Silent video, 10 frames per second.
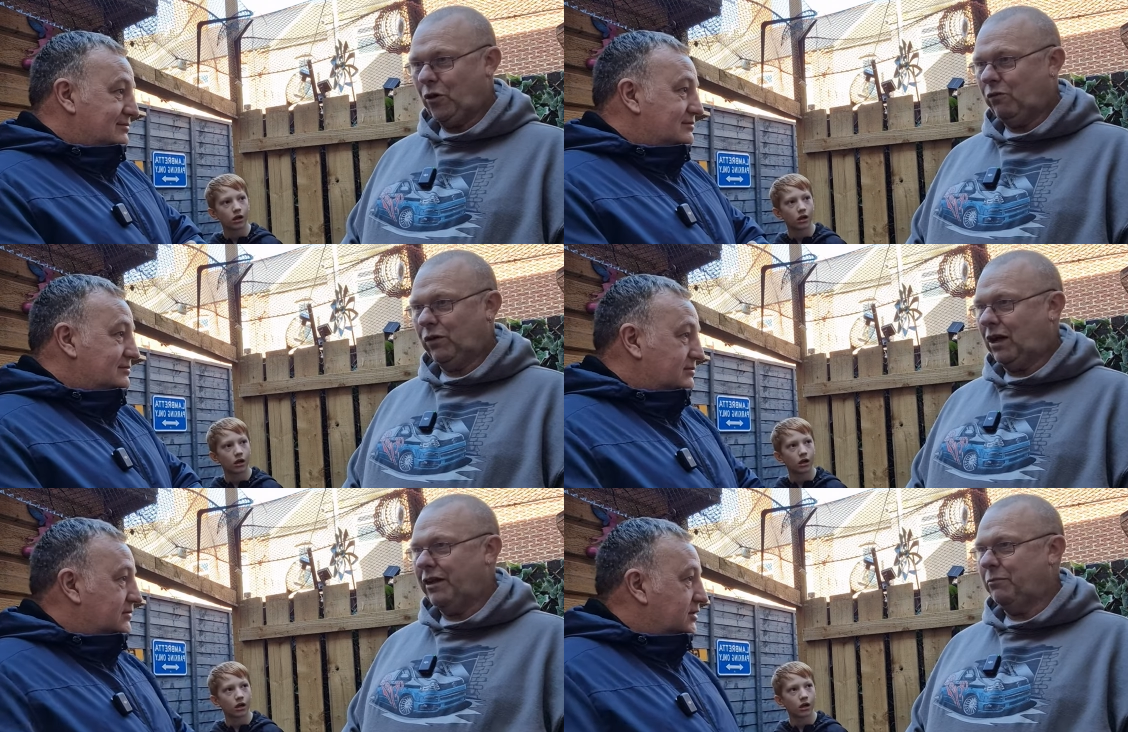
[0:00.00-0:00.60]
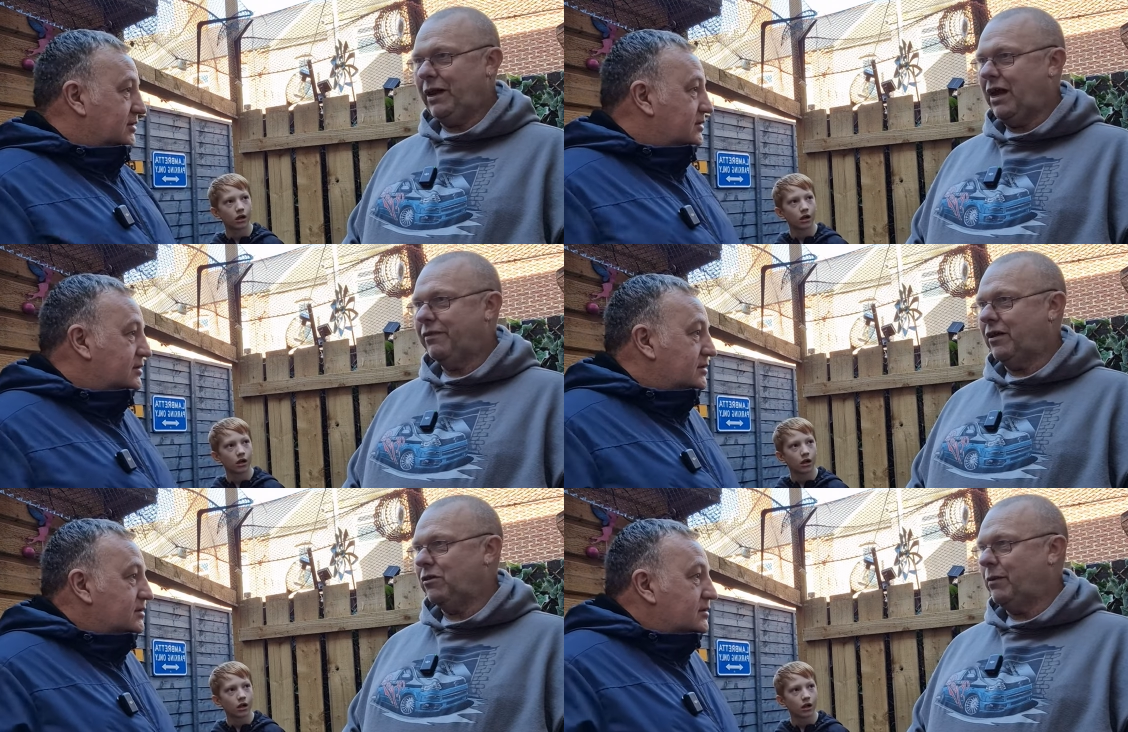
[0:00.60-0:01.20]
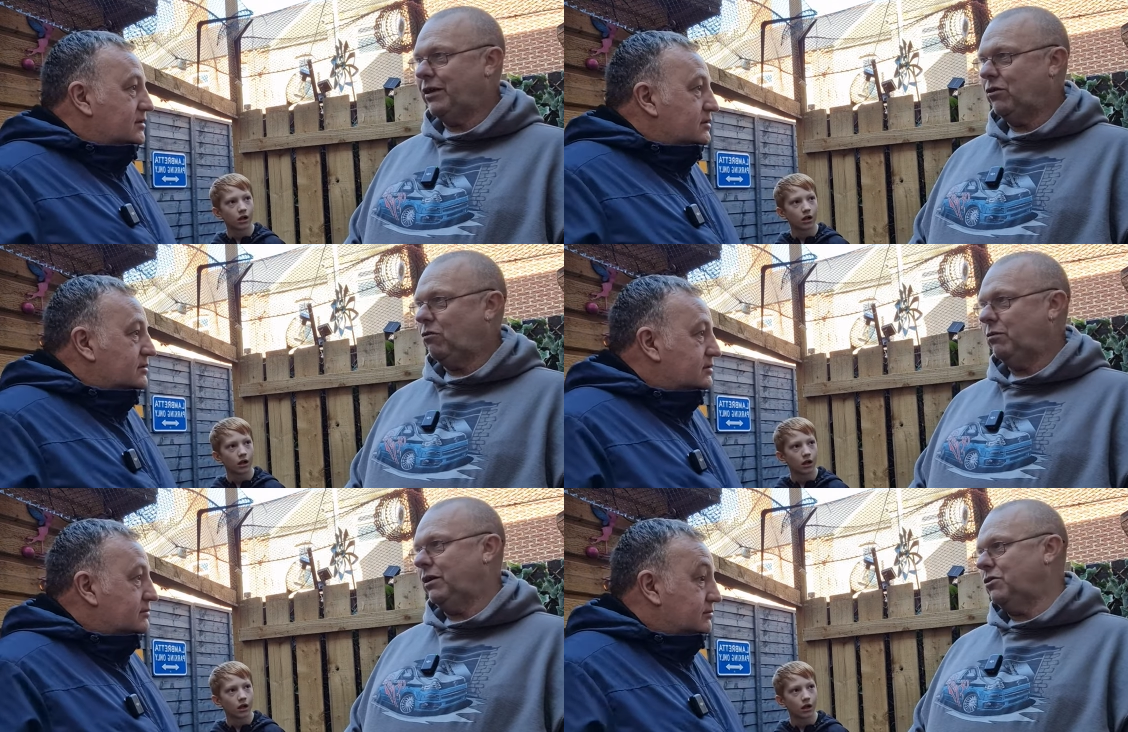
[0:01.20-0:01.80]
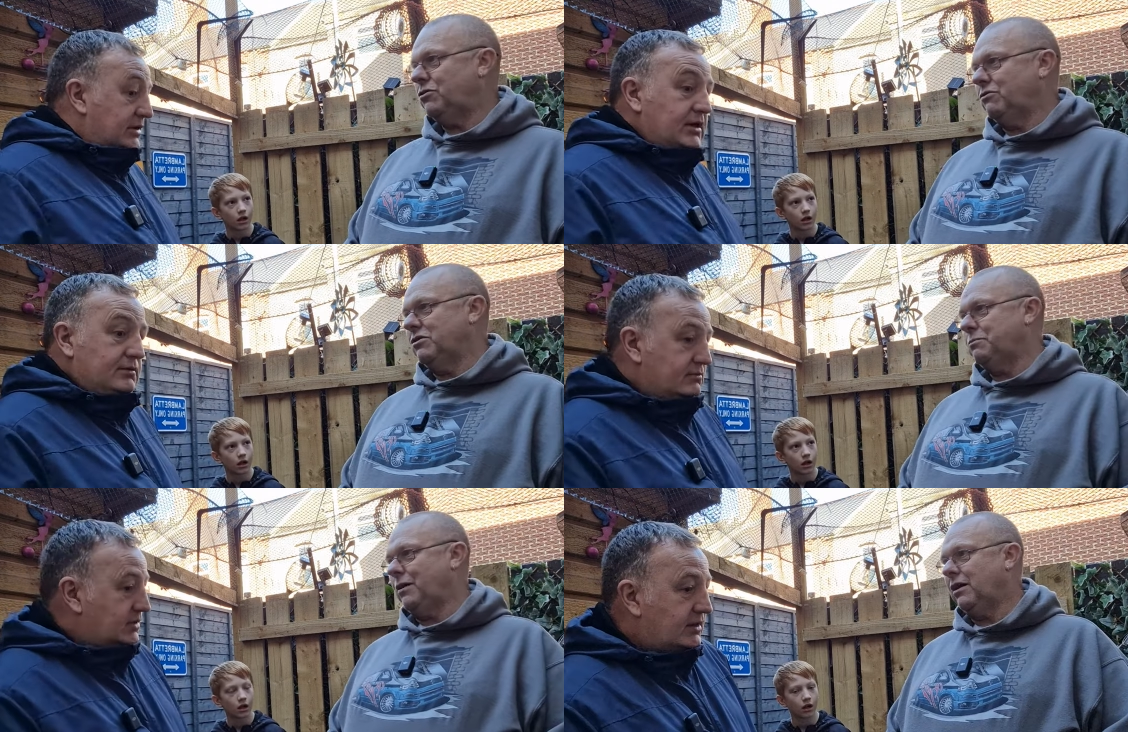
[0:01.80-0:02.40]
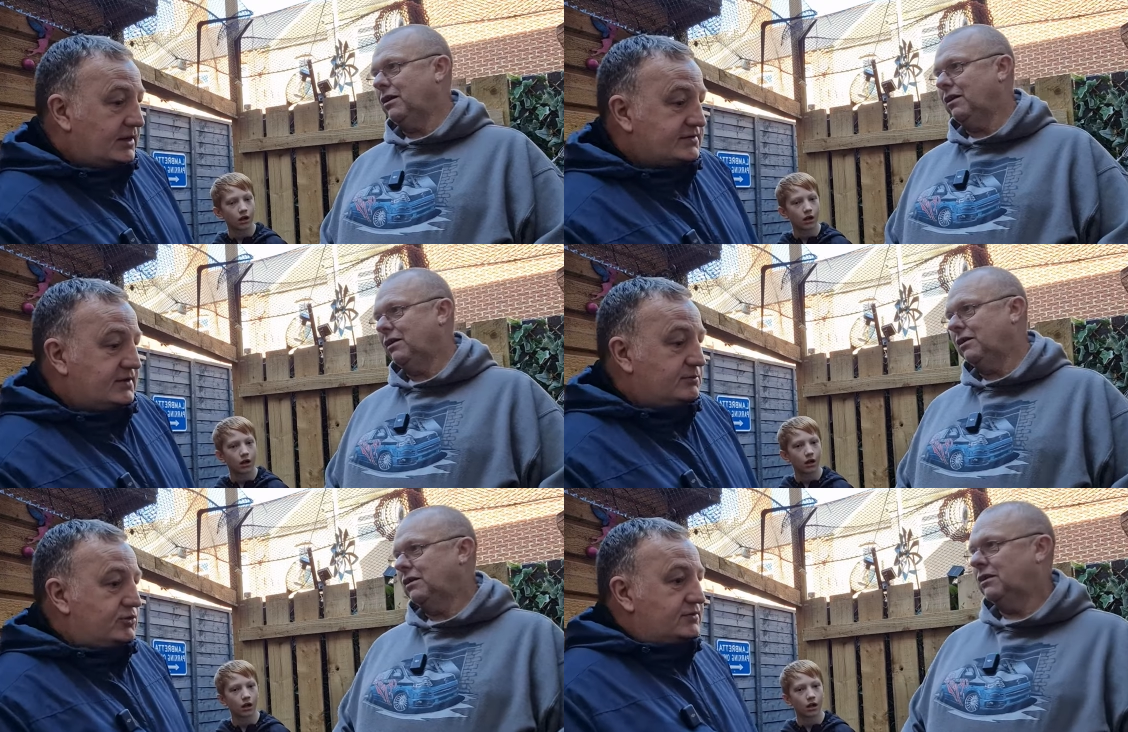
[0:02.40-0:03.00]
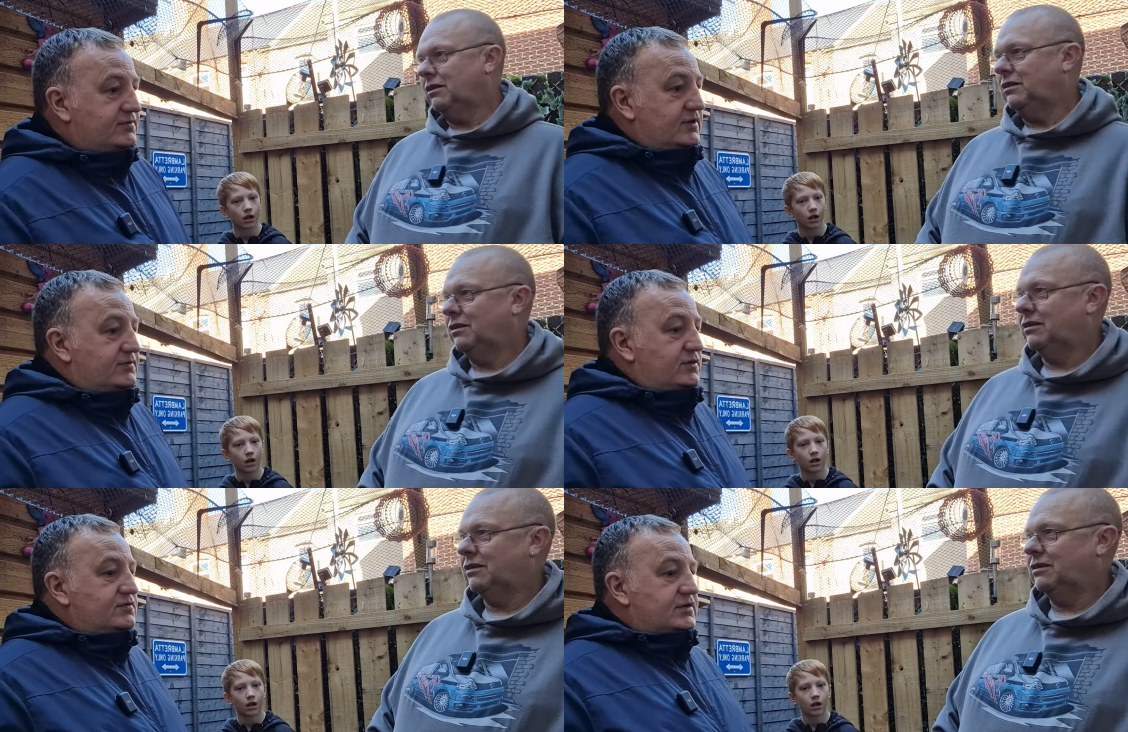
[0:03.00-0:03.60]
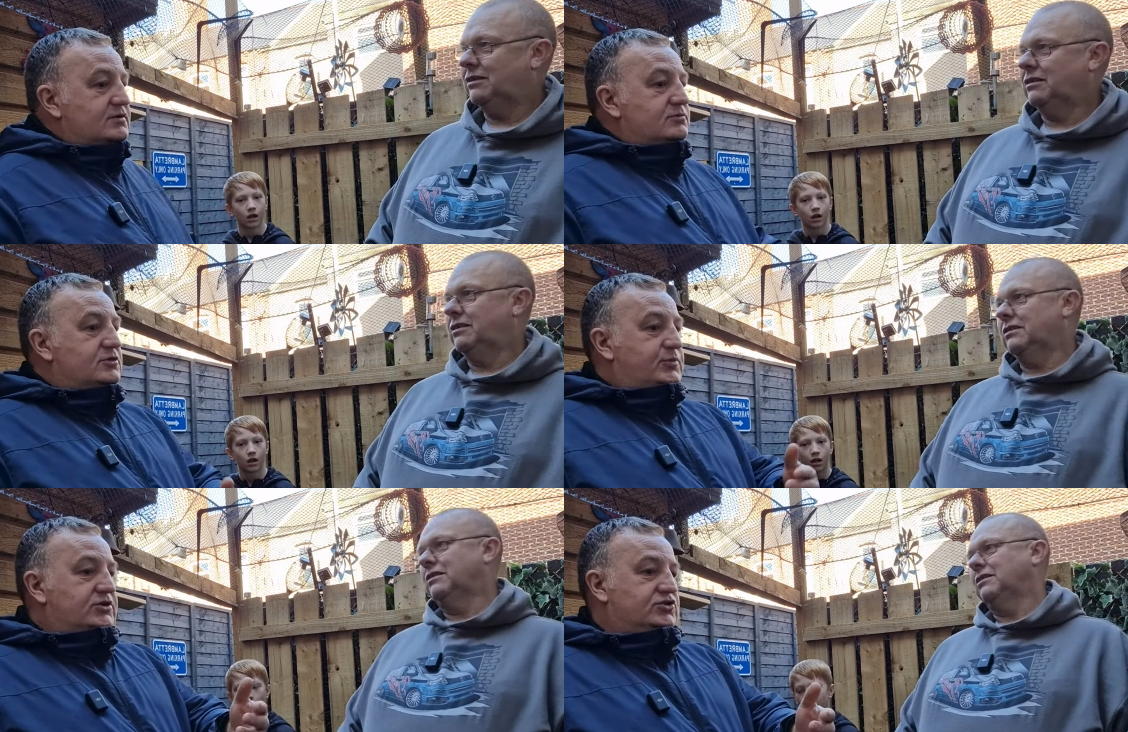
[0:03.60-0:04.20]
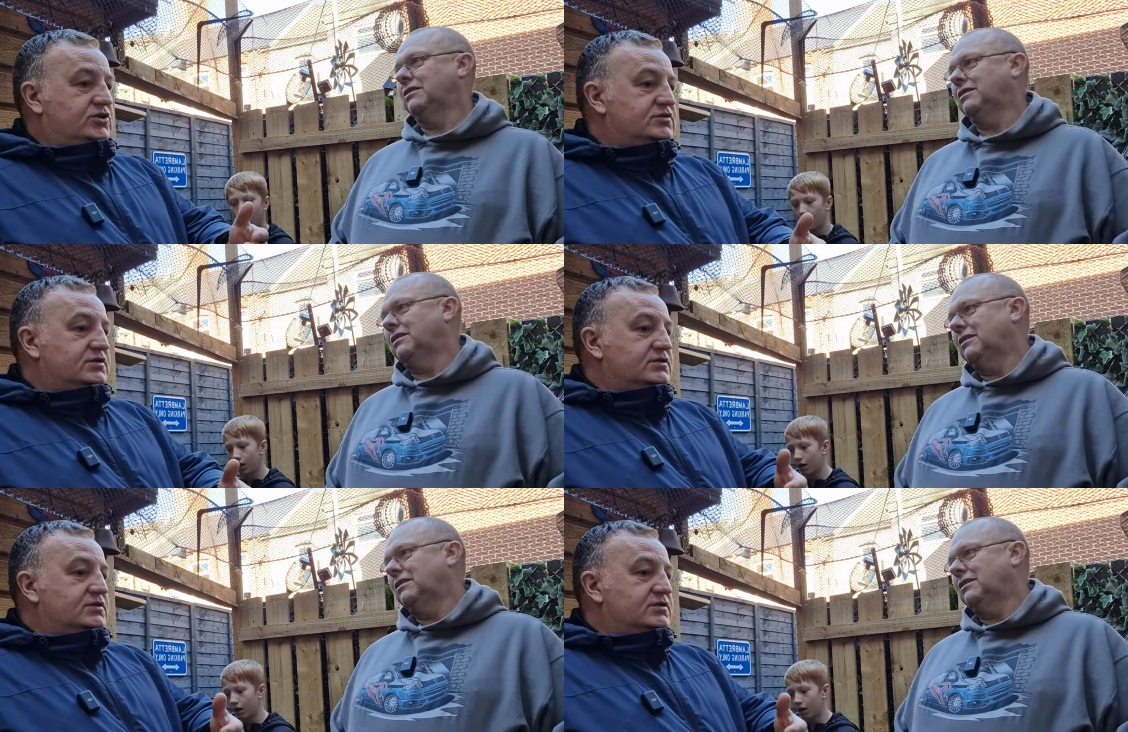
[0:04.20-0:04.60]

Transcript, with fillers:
Speaker 1: it off because I had it in my head that they might
Speaker 2: knock me insurance yeah, back. And that's it. But if, if you've sent them the pictures